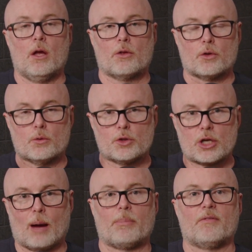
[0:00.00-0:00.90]
through
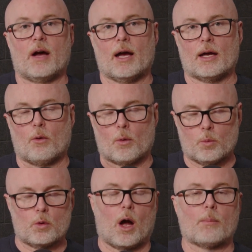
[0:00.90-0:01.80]
Shopify or
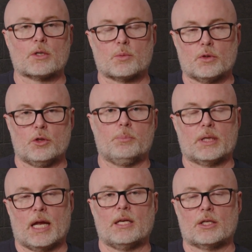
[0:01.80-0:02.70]
WooCommerce with
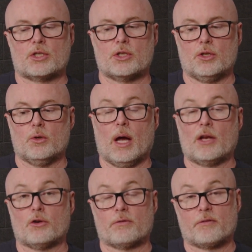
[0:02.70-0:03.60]
duplicating a SKU and
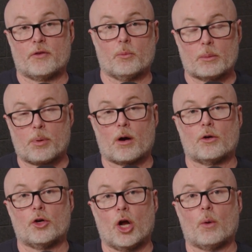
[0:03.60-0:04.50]
your fulfillment partner
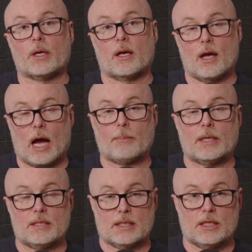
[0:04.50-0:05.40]
knowing how many
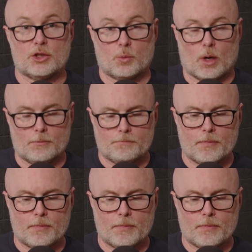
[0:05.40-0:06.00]
is in each one.